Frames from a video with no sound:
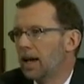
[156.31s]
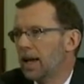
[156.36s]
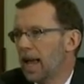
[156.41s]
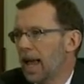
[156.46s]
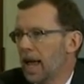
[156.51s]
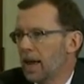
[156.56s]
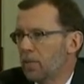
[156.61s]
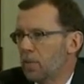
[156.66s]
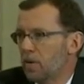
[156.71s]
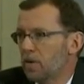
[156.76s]

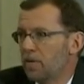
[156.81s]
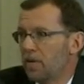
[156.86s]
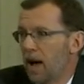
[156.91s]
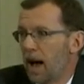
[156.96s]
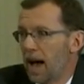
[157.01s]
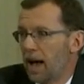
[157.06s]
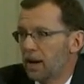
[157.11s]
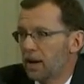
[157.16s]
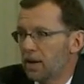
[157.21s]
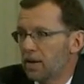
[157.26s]
can
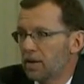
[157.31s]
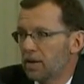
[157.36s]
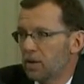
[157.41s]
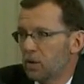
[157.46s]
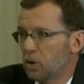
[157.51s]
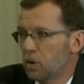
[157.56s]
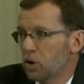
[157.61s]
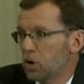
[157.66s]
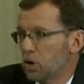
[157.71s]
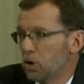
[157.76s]
provide a
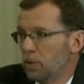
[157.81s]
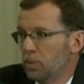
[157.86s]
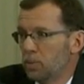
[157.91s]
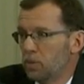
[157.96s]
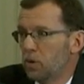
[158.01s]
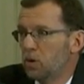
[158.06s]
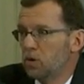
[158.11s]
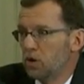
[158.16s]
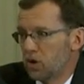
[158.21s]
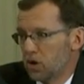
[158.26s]
crucial
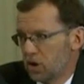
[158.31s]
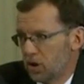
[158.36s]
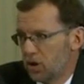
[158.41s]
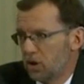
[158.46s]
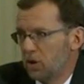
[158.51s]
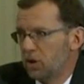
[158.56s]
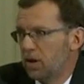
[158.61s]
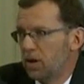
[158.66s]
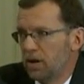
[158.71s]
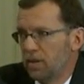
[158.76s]
boost
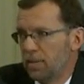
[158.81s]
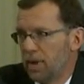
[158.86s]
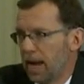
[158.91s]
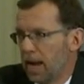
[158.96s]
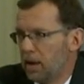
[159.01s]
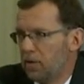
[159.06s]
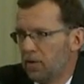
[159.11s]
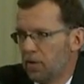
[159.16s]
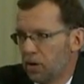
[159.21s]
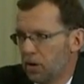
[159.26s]
to the
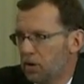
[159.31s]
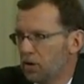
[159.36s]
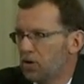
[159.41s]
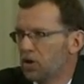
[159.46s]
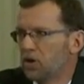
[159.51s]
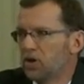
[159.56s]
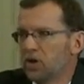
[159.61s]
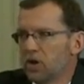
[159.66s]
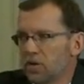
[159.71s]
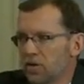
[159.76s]
demand for goods
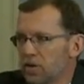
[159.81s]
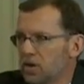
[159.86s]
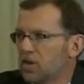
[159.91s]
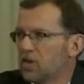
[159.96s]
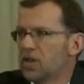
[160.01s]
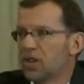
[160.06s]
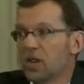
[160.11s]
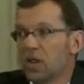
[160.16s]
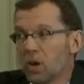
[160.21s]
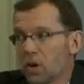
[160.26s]
and
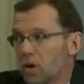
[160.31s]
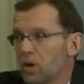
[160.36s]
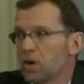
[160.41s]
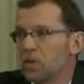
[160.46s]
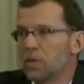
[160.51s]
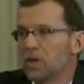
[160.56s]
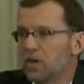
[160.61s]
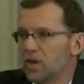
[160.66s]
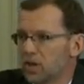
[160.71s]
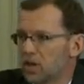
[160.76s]
services and
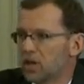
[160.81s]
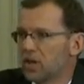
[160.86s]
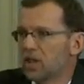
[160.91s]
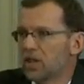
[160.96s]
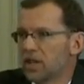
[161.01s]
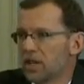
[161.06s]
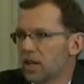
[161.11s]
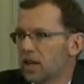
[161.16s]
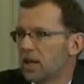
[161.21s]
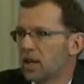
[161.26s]
encourage
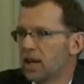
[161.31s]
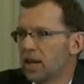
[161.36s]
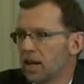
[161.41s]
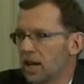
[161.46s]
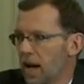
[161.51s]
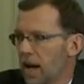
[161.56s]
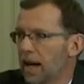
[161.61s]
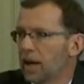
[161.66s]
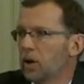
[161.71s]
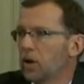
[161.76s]
businesses to
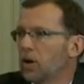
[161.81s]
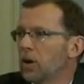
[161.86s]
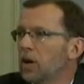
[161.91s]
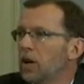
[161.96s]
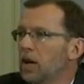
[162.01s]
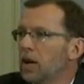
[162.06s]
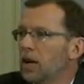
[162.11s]
hire